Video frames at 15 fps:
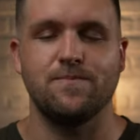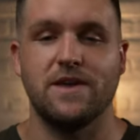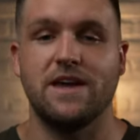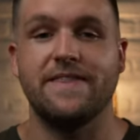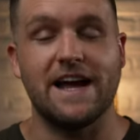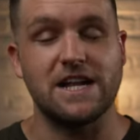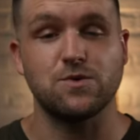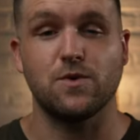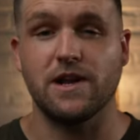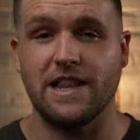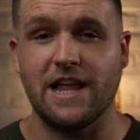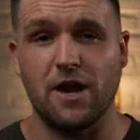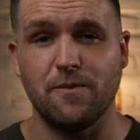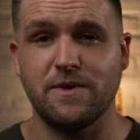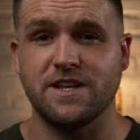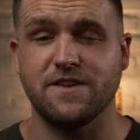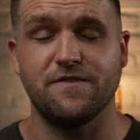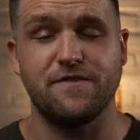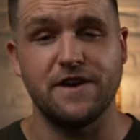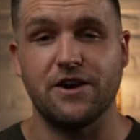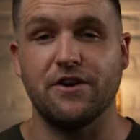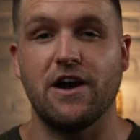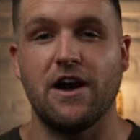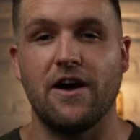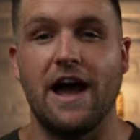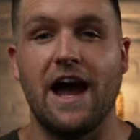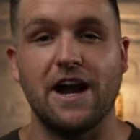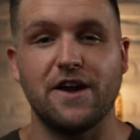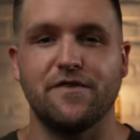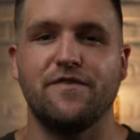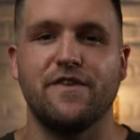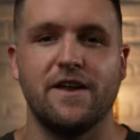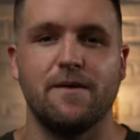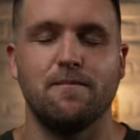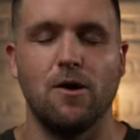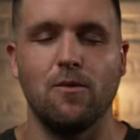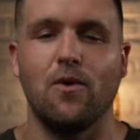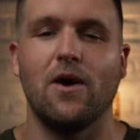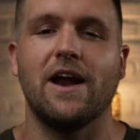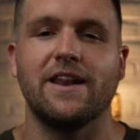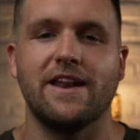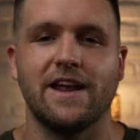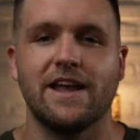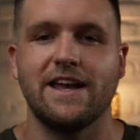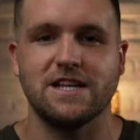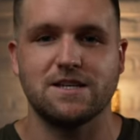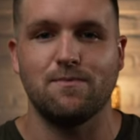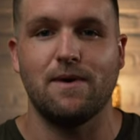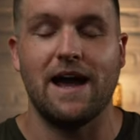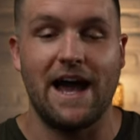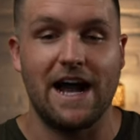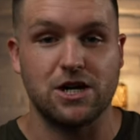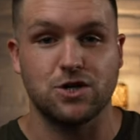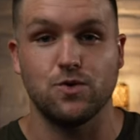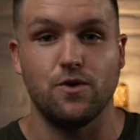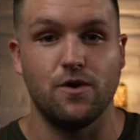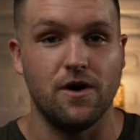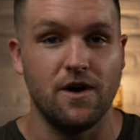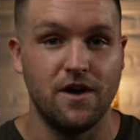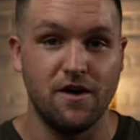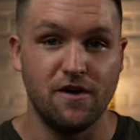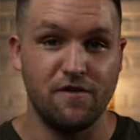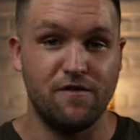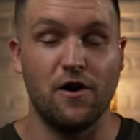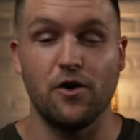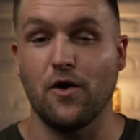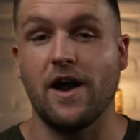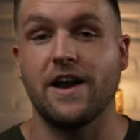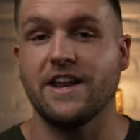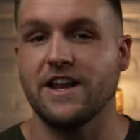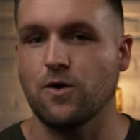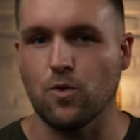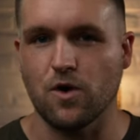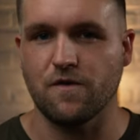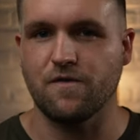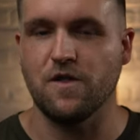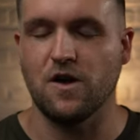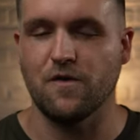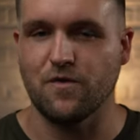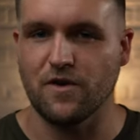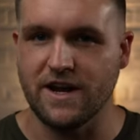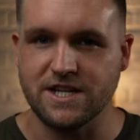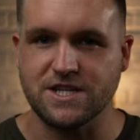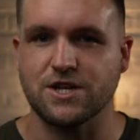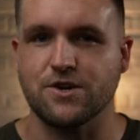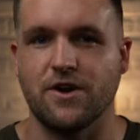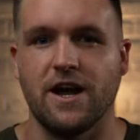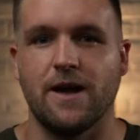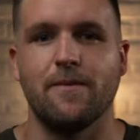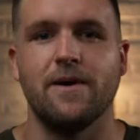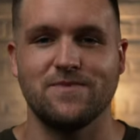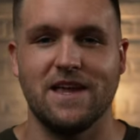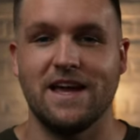And that's what allowed me to figure out how to fit mobile editing into my actual photo editing workflow for Instagram.